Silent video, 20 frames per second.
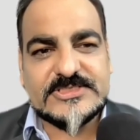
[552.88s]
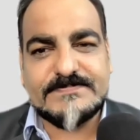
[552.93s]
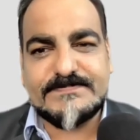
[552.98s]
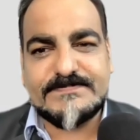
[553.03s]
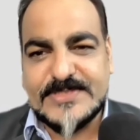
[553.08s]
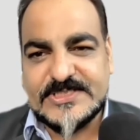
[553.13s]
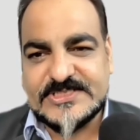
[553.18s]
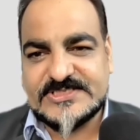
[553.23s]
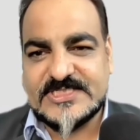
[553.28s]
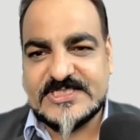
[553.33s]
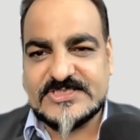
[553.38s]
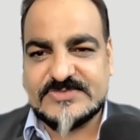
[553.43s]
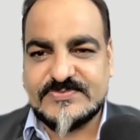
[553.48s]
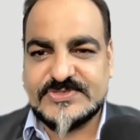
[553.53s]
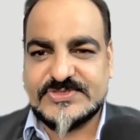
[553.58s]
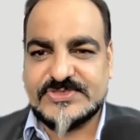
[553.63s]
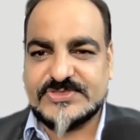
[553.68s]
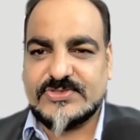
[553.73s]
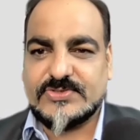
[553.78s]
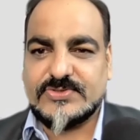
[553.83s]
business
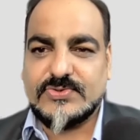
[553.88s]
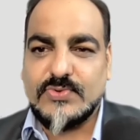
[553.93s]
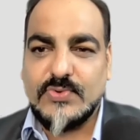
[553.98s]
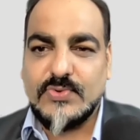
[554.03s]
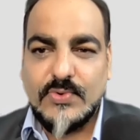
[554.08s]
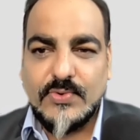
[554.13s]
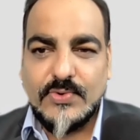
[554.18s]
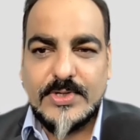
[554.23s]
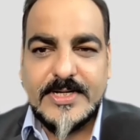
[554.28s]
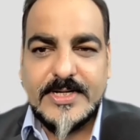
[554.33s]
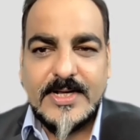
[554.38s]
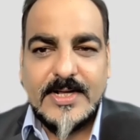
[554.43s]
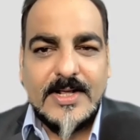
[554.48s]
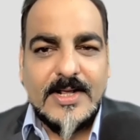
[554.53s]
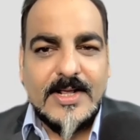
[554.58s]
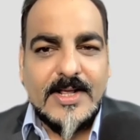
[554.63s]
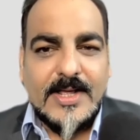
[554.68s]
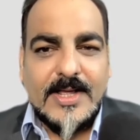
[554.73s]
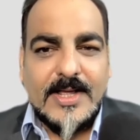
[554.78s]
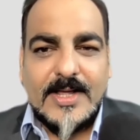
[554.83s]
which is on hold.
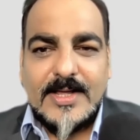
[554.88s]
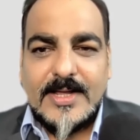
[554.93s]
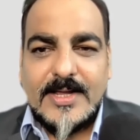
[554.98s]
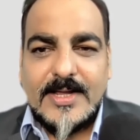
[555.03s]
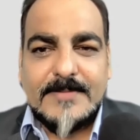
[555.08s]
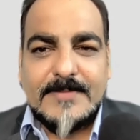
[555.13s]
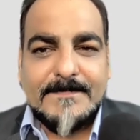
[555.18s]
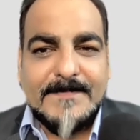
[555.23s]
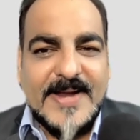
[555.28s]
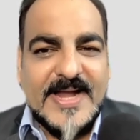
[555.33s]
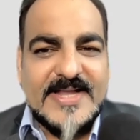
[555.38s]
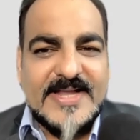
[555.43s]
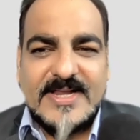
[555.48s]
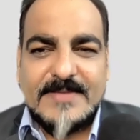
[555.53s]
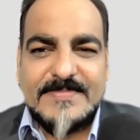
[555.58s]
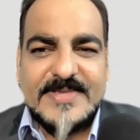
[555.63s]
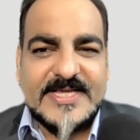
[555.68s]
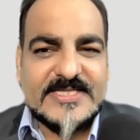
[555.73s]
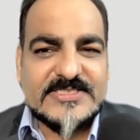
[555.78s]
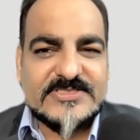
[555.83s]
And
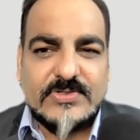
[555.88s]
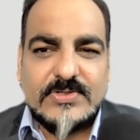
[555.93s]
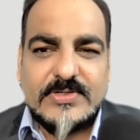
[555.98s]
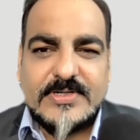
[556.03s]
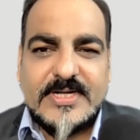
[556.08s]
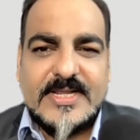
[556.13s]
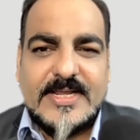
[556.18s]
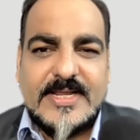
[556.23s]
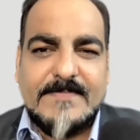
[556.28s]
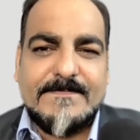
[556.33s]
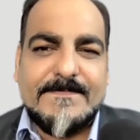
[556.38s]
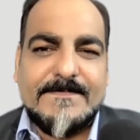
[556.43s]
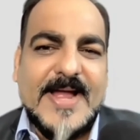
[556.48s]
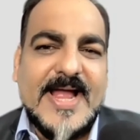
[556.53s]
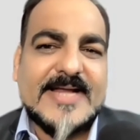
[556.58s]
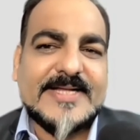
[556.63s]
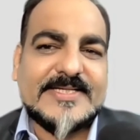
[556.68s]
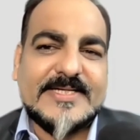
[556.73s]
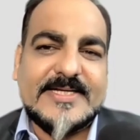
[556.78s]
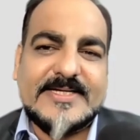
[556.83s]
pandemic has already
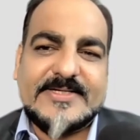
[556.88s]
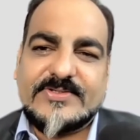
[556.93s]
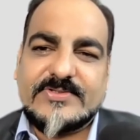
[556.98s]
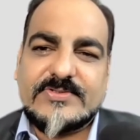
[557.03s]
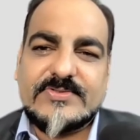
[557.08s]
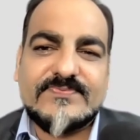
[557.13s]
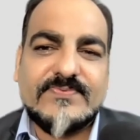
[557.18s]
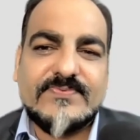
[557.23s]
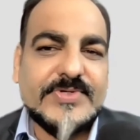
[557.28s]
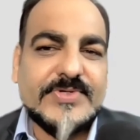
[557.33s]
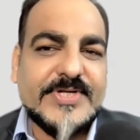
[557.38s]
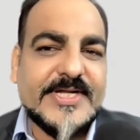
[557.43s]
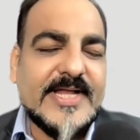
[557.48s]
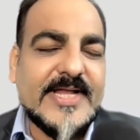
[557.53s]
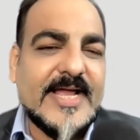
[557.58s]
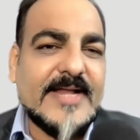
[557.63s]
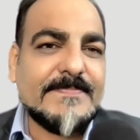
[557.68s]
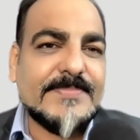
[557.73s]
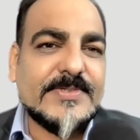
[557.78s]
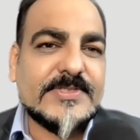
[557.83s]
impacted,
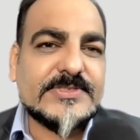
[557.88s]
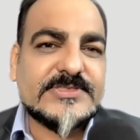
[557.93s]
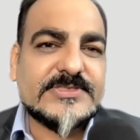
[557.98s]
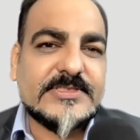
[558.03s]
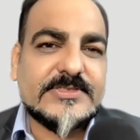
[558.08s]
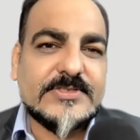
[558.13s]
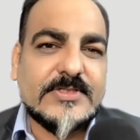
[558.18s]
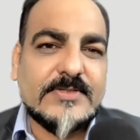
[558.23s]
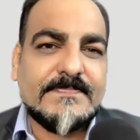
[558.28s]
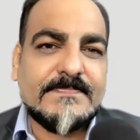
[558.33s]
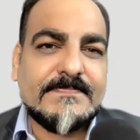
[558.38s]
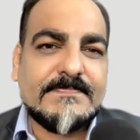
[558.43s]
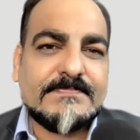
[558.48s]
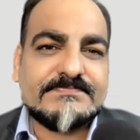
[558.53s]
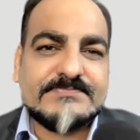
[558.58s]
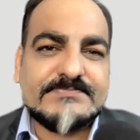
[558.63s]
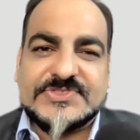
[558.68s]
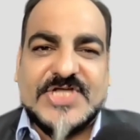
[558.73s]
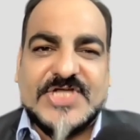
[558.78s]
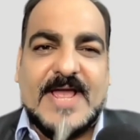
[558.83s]
49% of
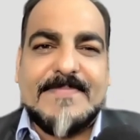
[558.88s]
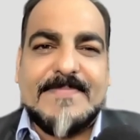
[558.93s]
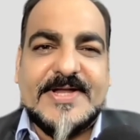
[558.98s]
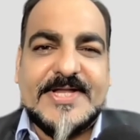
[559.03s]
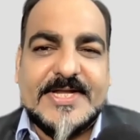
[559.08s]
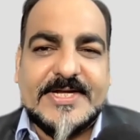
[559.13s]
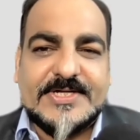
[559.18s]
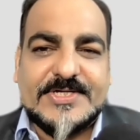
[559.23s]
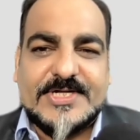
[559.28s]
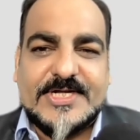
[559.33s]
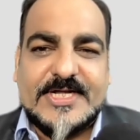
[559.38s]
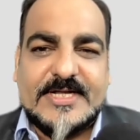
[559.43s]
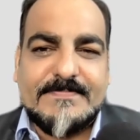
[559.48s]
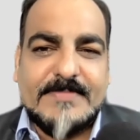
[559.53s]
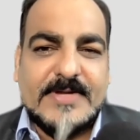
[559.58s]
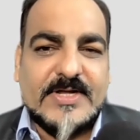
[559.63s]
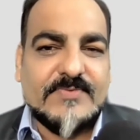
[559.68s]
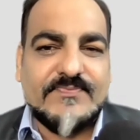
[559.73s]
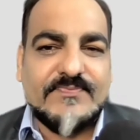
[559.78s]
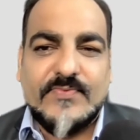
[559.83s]
diabetic
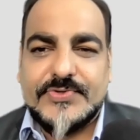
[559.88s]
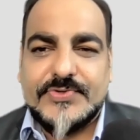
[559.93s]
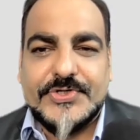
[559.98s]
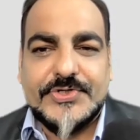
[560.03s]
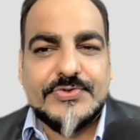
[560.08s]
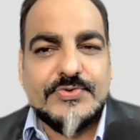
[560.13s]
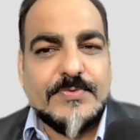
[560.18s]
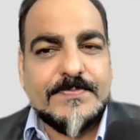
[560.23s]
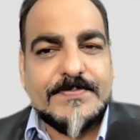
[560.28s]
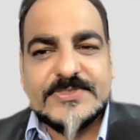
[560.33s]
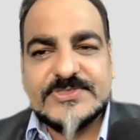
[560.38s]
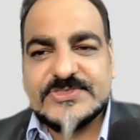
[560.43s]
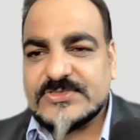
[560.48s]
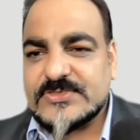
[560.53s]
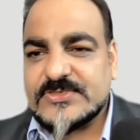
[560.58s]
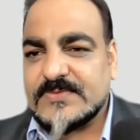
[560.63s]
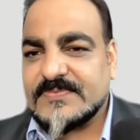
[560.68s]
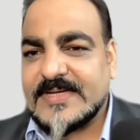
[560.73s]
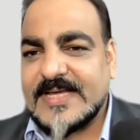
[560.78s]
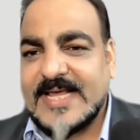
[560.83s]
treatment, 42%
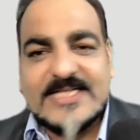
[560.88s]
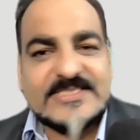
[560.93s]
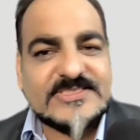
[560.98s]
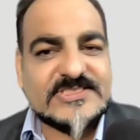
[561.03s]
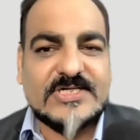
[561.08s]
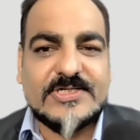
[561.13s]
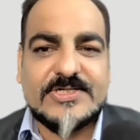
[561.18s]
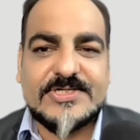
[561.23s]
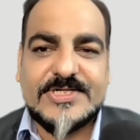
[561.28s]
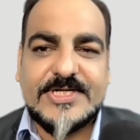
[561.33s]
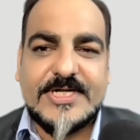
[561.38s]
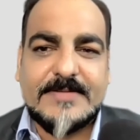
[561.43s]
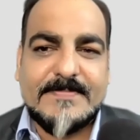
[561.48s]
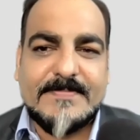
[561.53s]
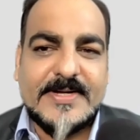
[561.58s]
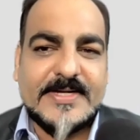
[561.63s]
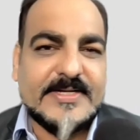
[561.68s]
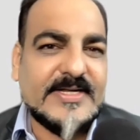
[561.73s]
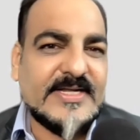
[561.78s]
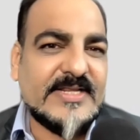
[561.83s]
of cancer
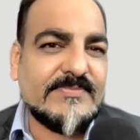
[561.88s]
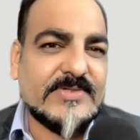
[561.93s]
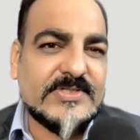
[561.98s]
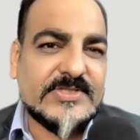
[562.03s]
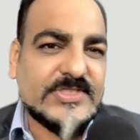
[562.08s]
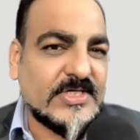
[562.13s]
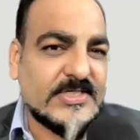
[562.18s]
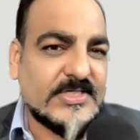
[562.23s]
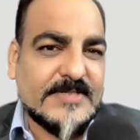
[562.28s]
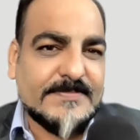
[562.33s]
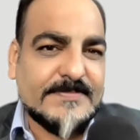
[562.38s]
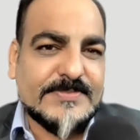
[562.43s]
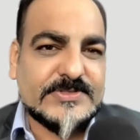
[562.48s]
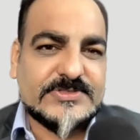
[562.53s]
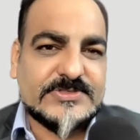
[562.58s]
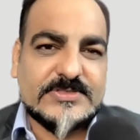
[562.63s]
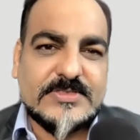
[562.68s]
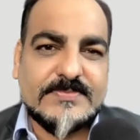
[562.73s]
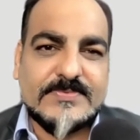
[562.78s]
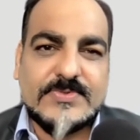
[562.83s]
treatment, and even
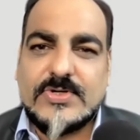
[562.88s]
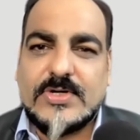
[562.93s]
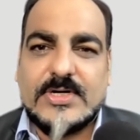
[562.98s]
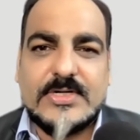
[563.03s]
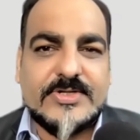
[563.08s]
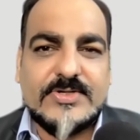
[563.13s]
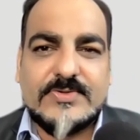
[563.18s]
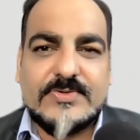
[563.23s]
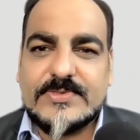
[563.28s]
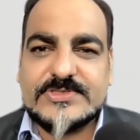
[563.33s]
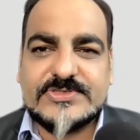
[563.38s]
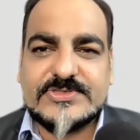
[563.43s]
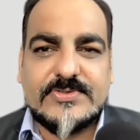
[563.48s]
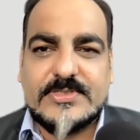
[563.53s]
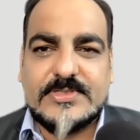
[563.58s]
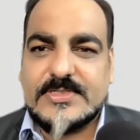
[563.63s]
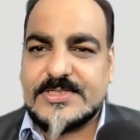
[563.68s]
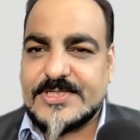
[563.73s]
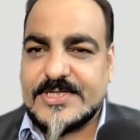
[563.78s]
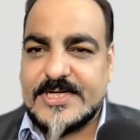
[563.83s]
30% of
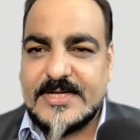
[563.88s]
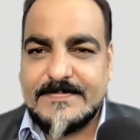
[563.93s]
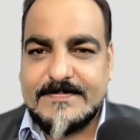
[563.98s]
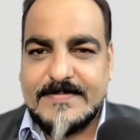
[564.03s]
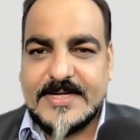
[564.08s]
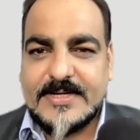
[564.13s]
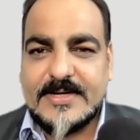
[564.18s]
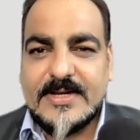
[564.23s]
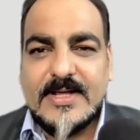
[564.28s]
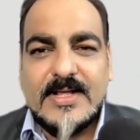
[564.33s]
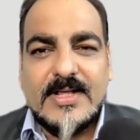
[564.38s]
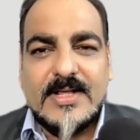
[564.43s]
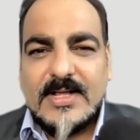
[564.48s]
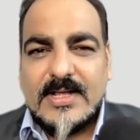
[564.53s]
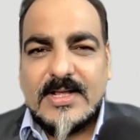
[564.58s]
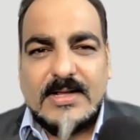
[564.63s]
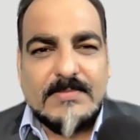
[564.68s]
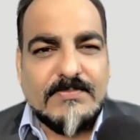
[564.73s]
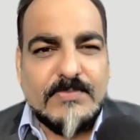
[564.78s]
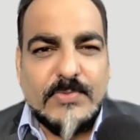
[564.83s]
cardiovascular treatment.
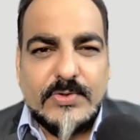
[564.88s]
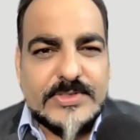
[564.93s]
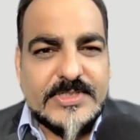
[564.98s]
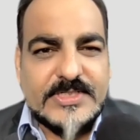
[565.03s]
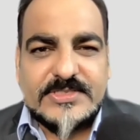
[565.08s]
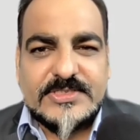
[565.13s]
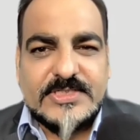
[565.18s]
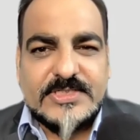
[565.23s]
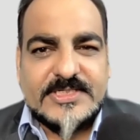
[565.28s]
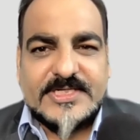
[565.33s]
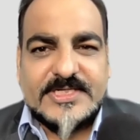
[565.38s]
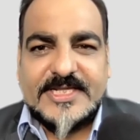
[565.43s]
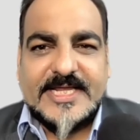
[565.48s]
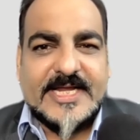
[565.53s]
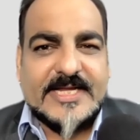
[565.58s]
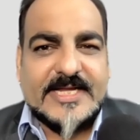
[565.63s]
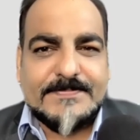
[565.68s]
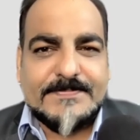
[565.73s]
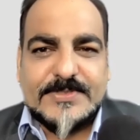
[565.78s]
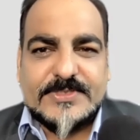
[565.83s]
More than
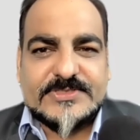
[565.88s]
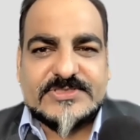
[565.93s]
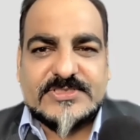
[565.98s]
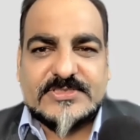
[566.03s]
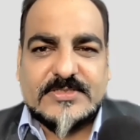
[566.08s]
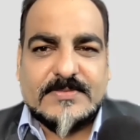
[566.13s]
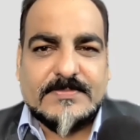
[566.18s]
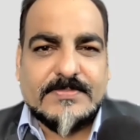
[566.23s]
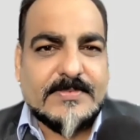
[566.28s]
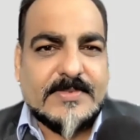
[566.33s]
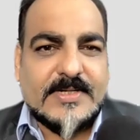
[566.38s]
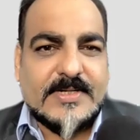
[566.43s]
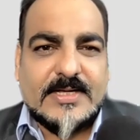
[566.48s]
38% of